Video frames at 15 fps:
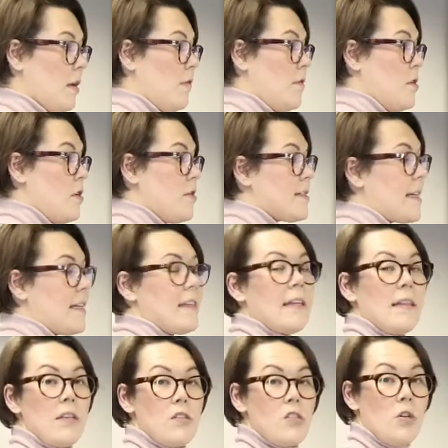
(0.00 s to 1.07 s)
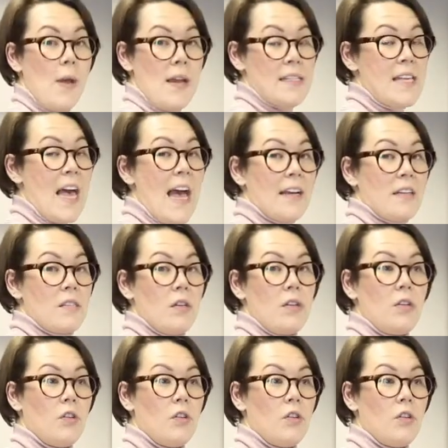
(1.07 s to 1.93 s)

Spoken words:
If you use anything that's too exact,